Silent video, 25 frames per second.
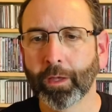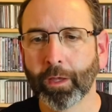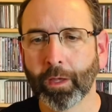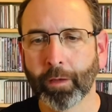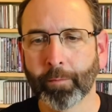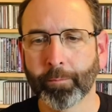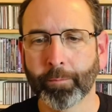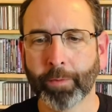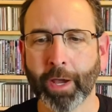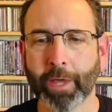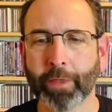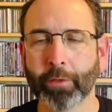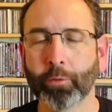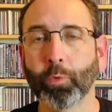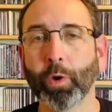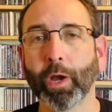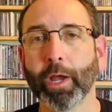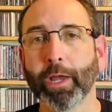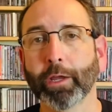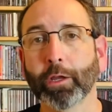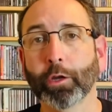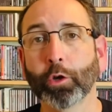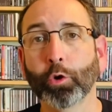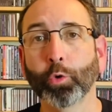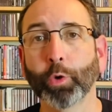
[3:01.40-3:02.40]
By the
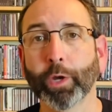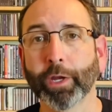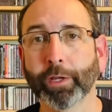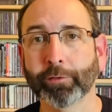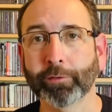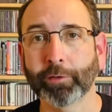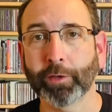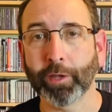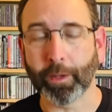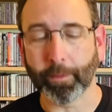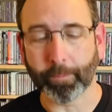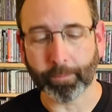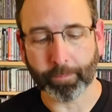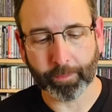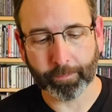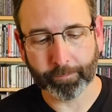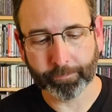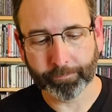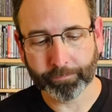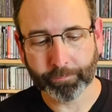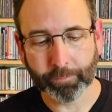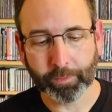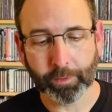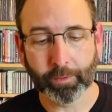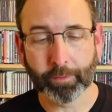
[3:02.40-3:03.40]
way, quick tip.
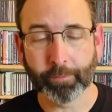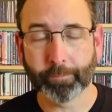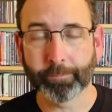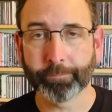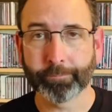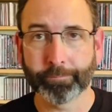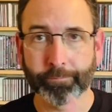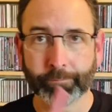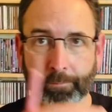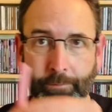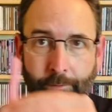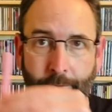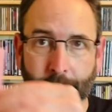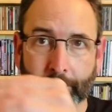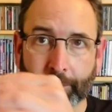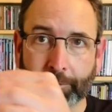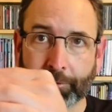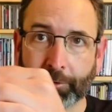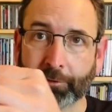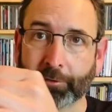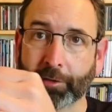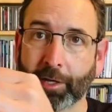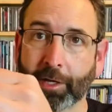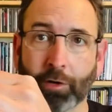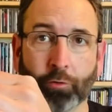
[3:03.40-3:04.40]
This
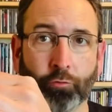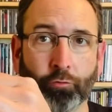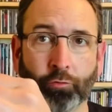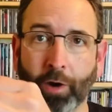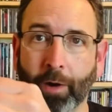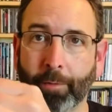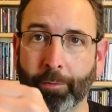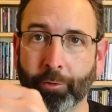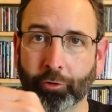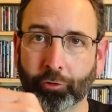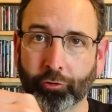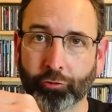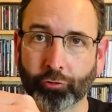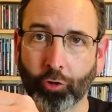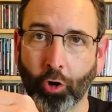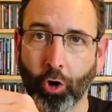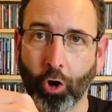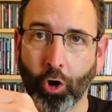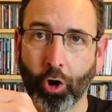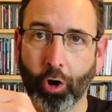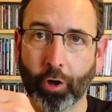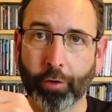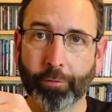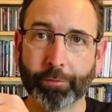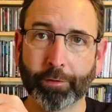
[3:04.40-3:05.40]
is like a rubber
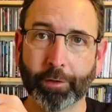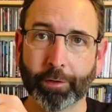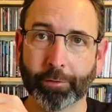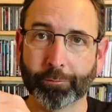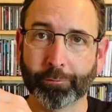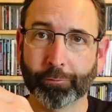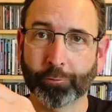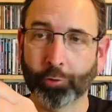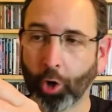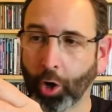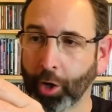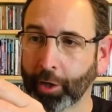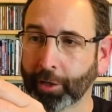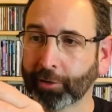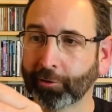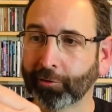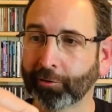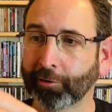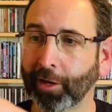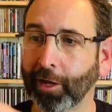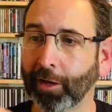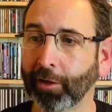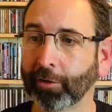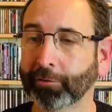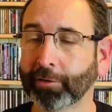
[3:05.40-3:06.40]
straw that Target
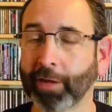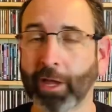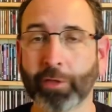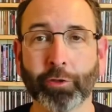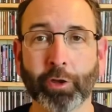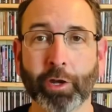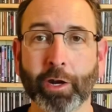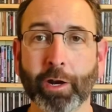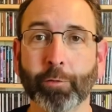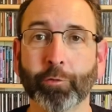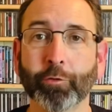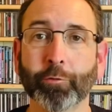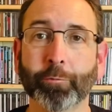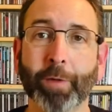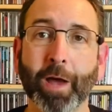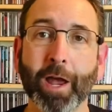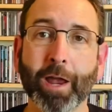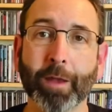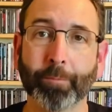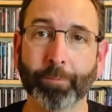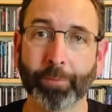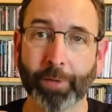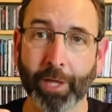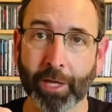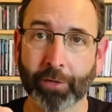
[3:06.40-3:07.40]
sells. I thought I was
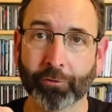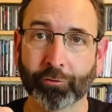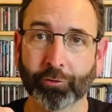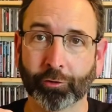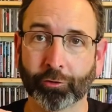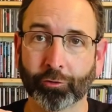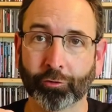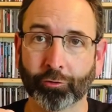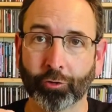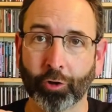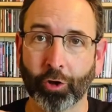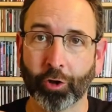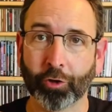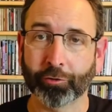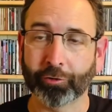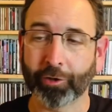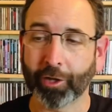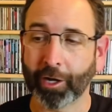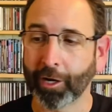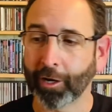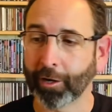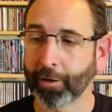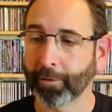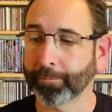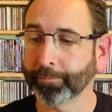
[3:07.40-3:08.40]
buying plastic straws
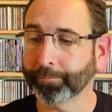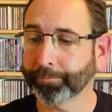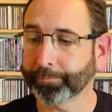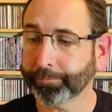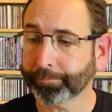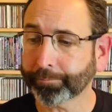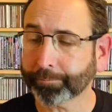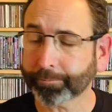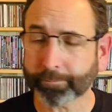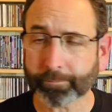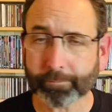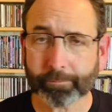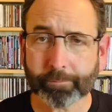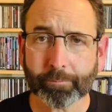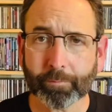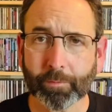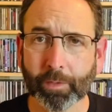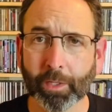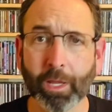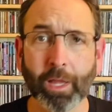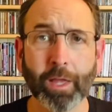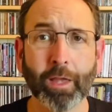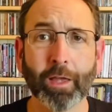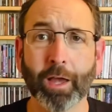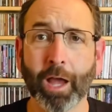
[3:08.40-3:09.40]
there.
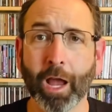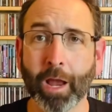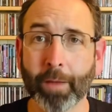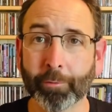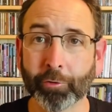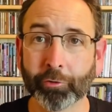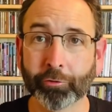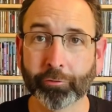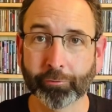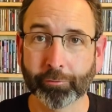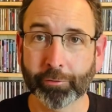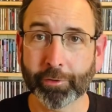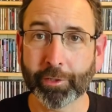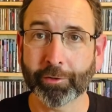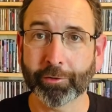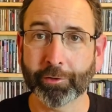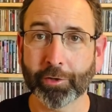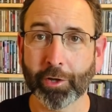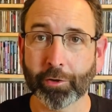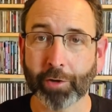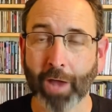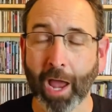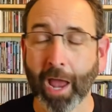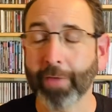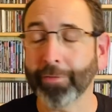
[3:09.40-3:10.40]
I almost threw these
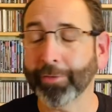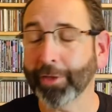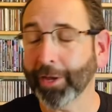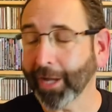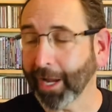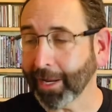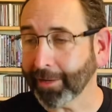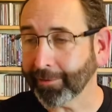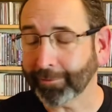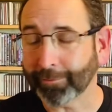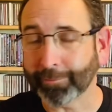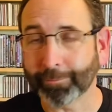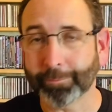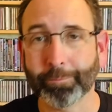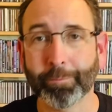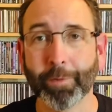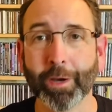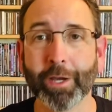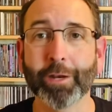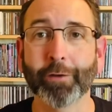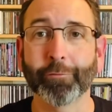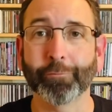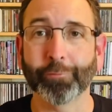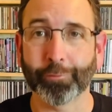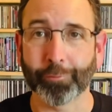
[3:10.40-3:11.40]
in. I think I
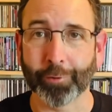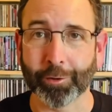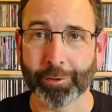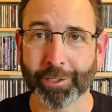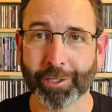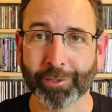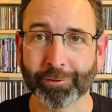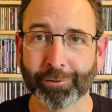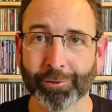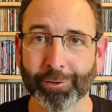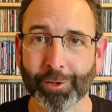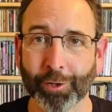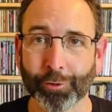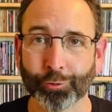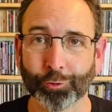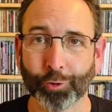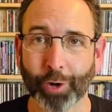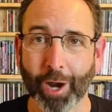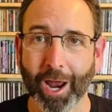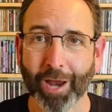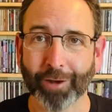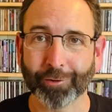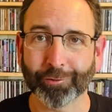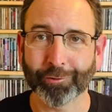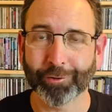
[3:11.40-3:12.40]
might have thrown these in the
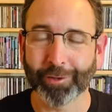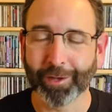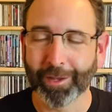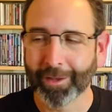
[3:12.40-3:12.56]
trash.